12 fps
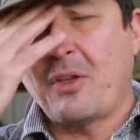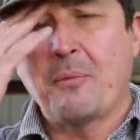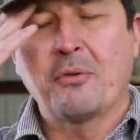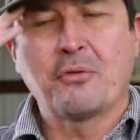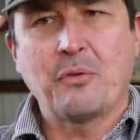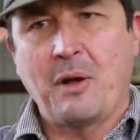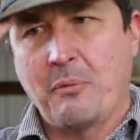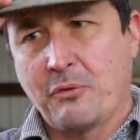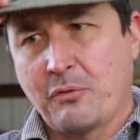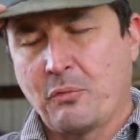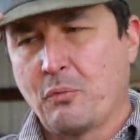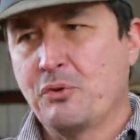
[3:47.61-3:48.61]
I was, I
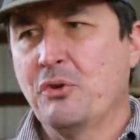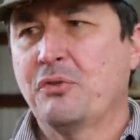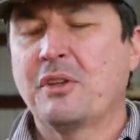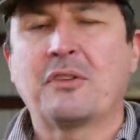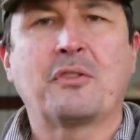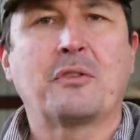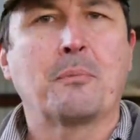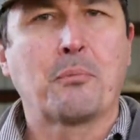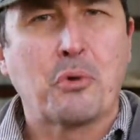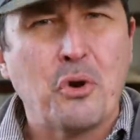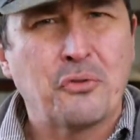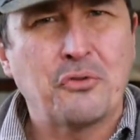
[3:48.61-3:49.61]
was using some
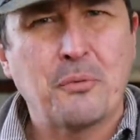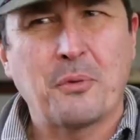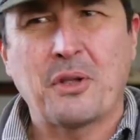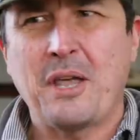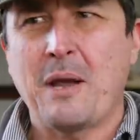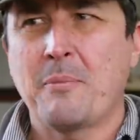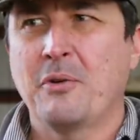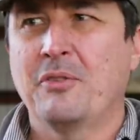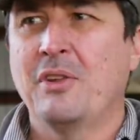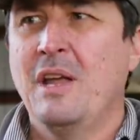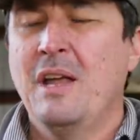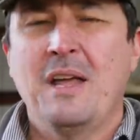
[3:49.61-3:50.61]
prosumer cameras